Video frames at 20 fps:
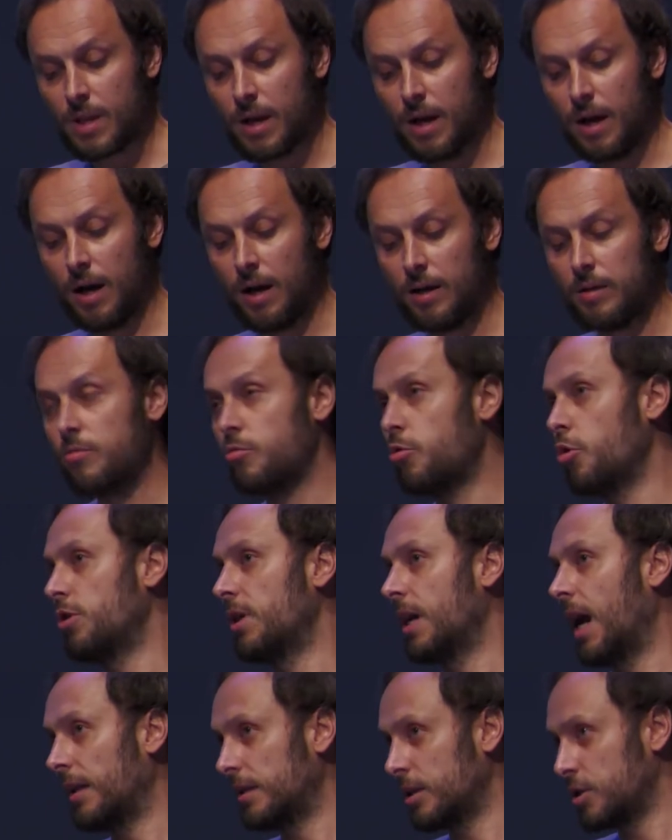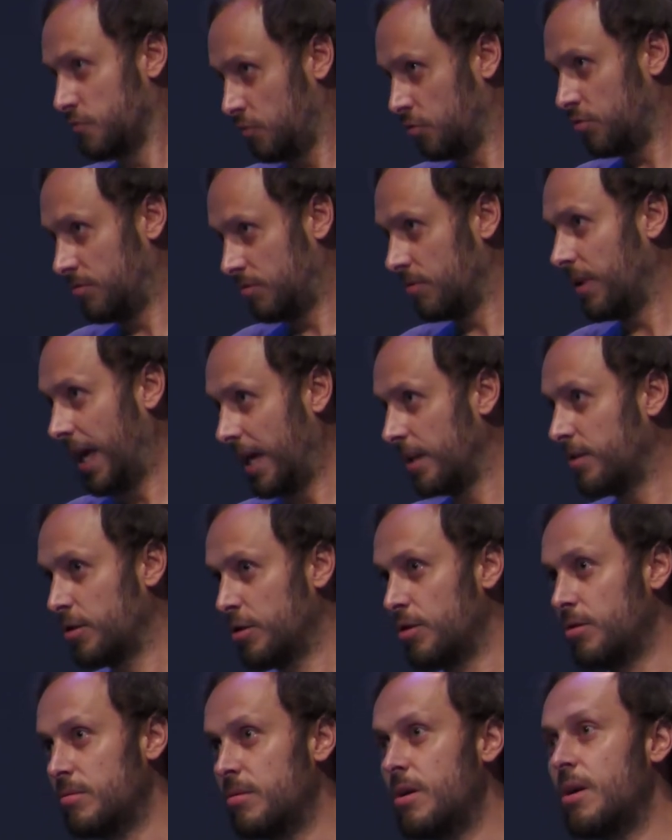Uh, Günther Anders would
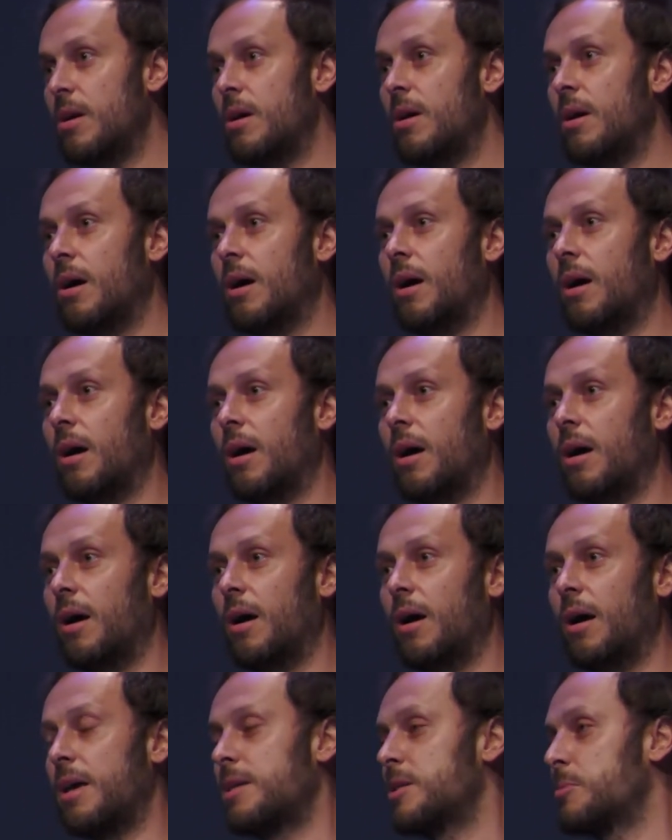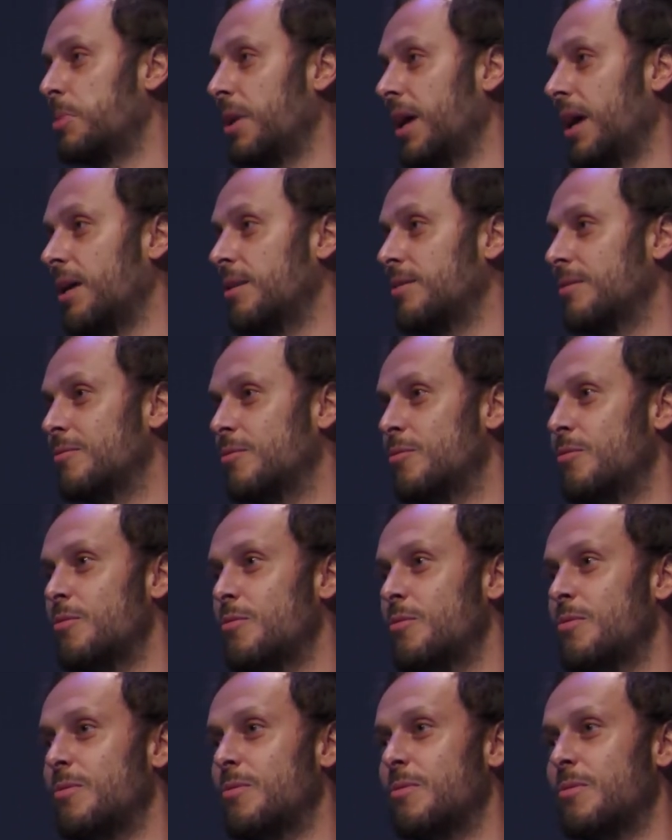later uh, uh, explain
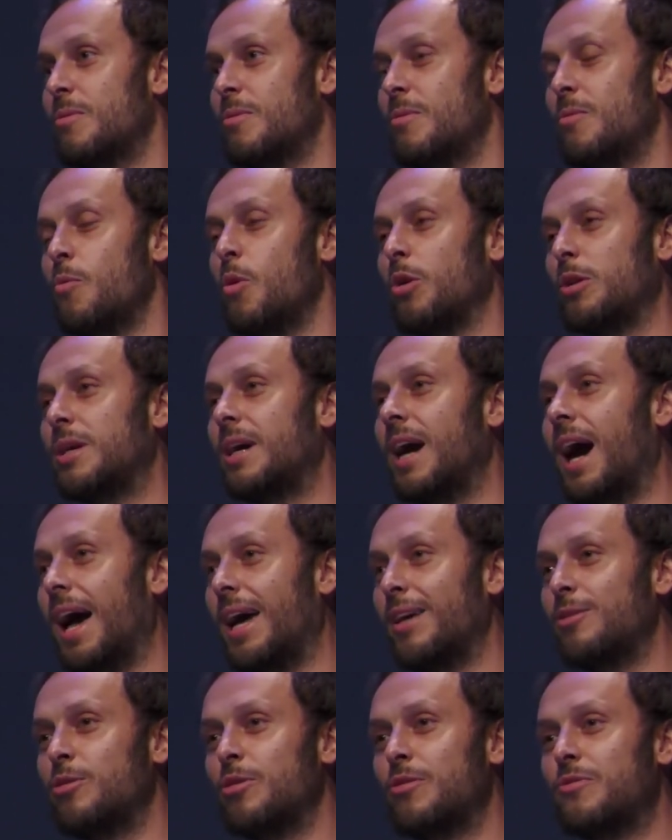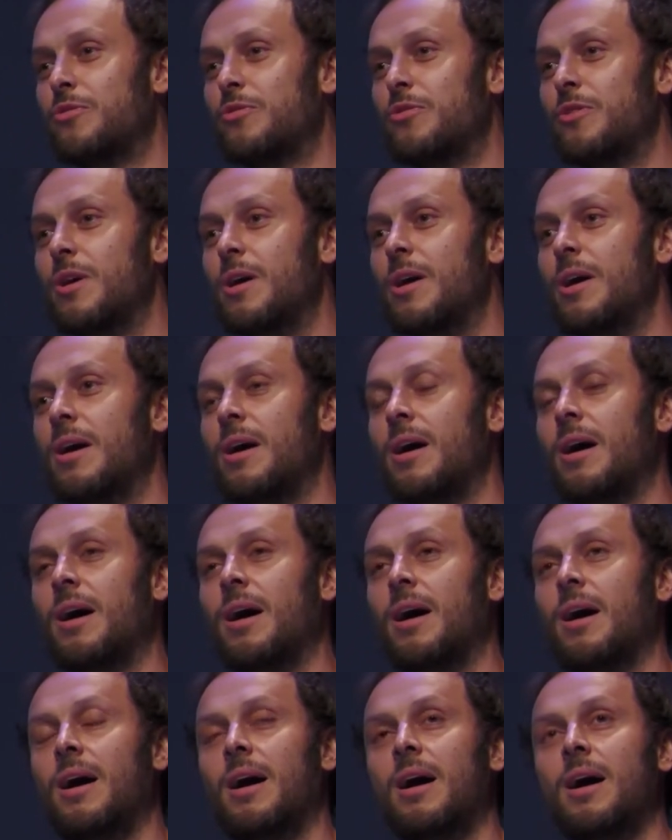what kind of
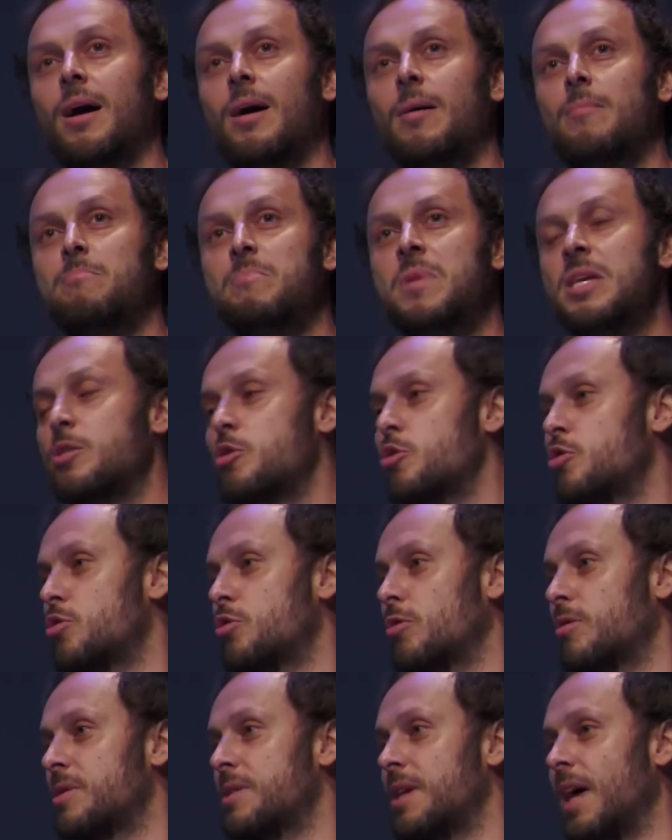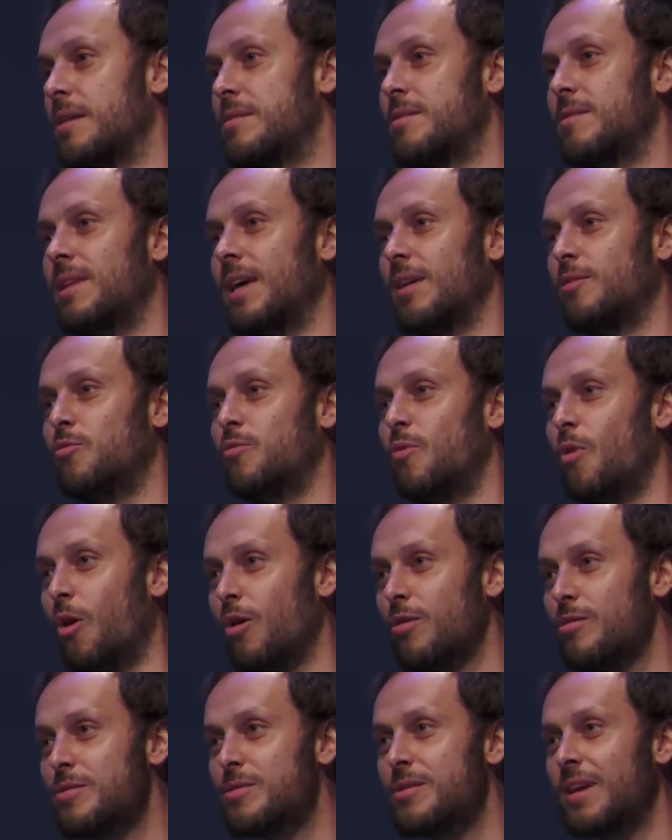Uh, uh, mis-success that
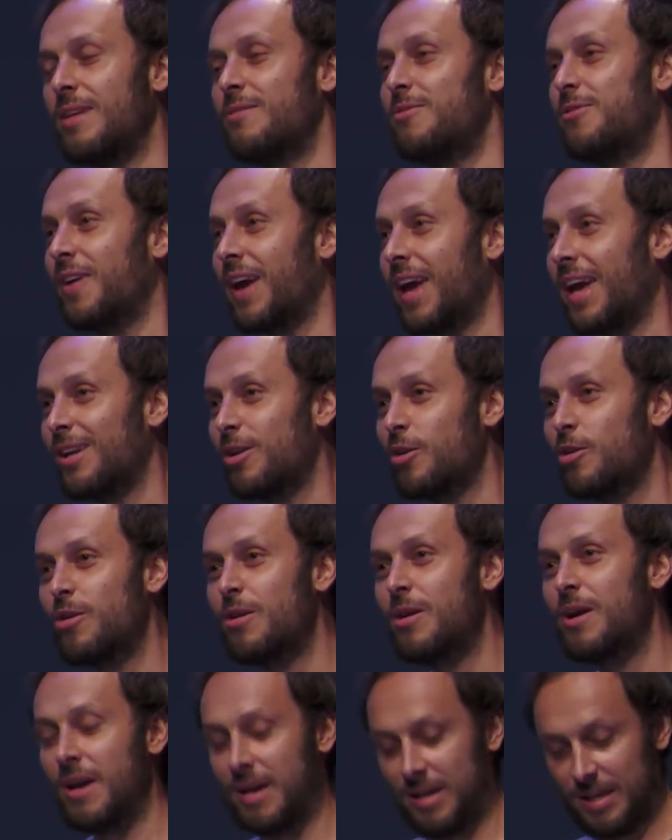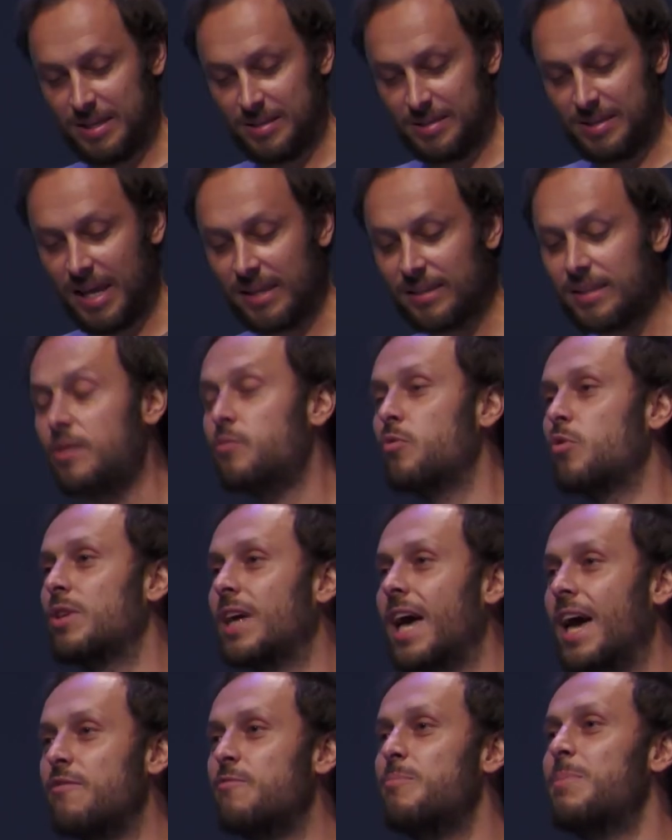was, and failure. He said it would
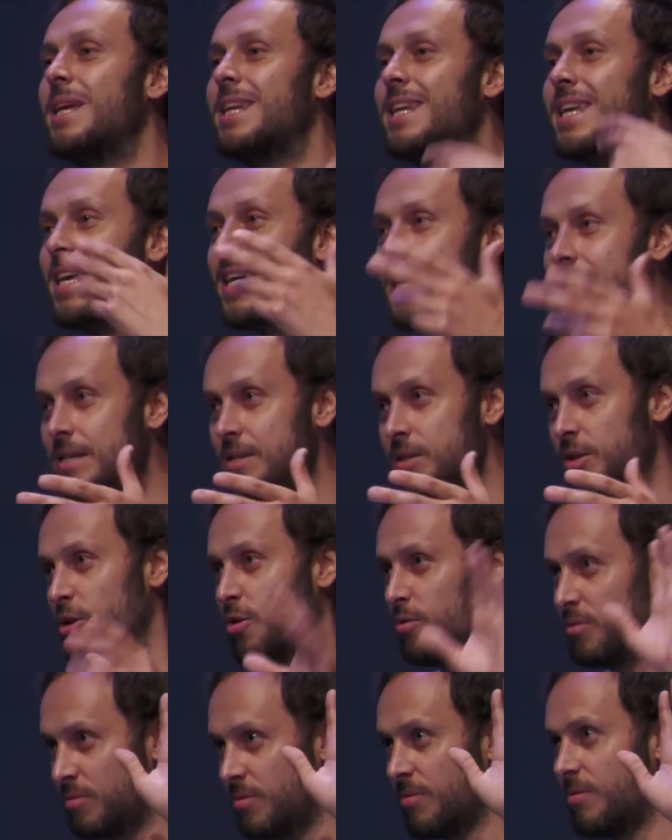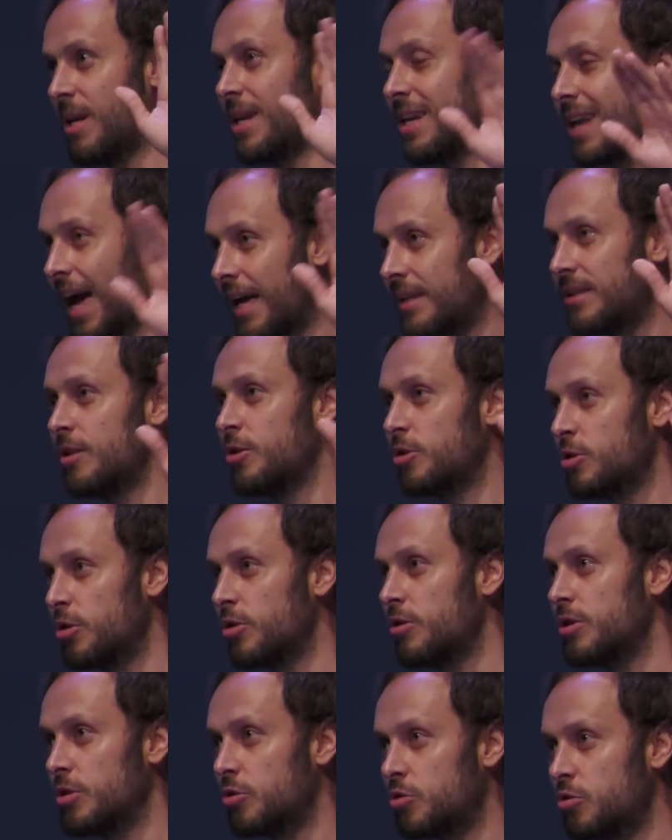have been easier in nineteen
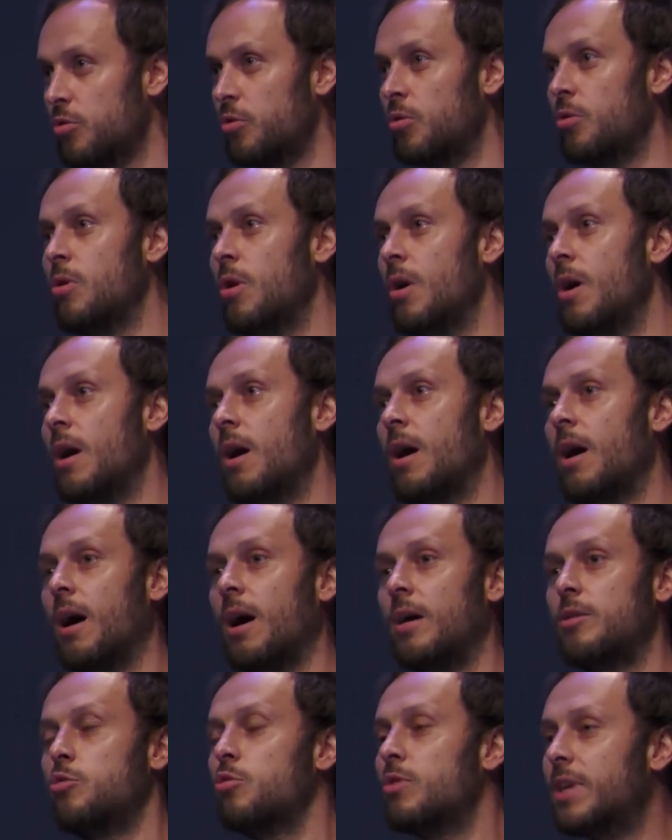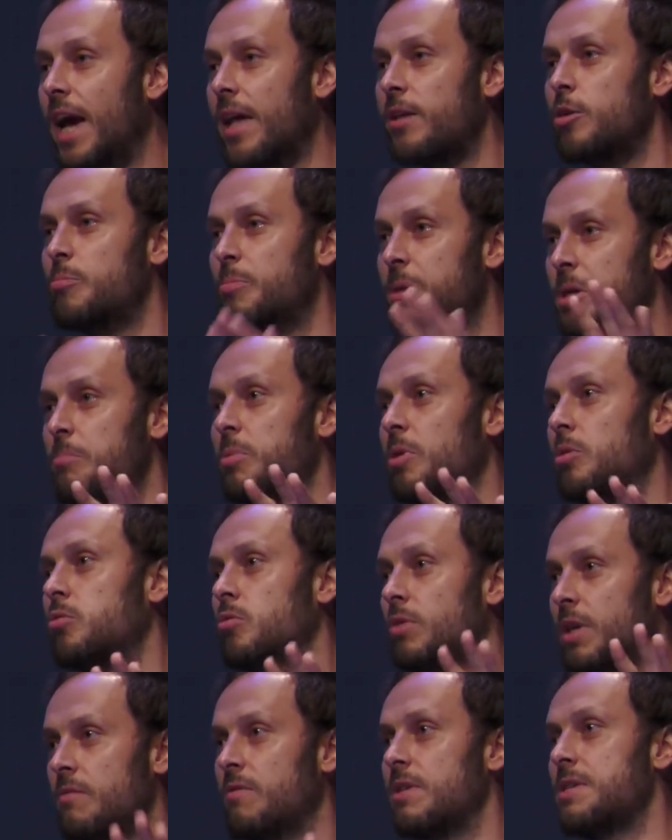thirty-two uh, to gather people to
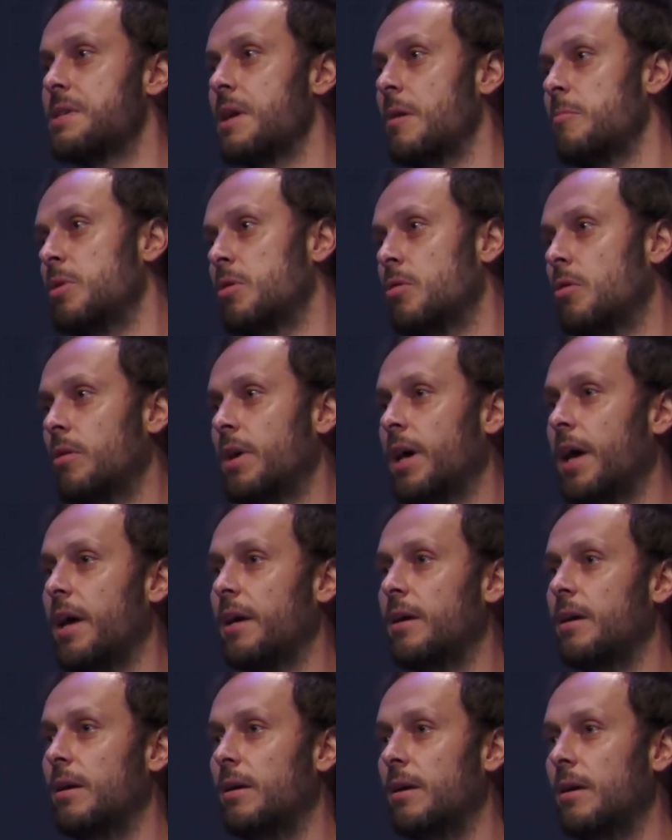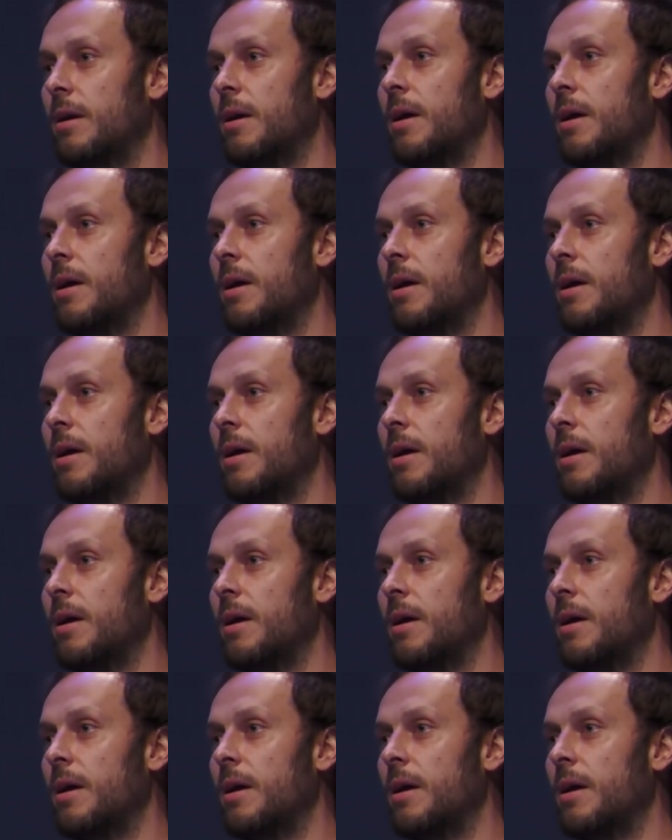give a seminar on Hegel.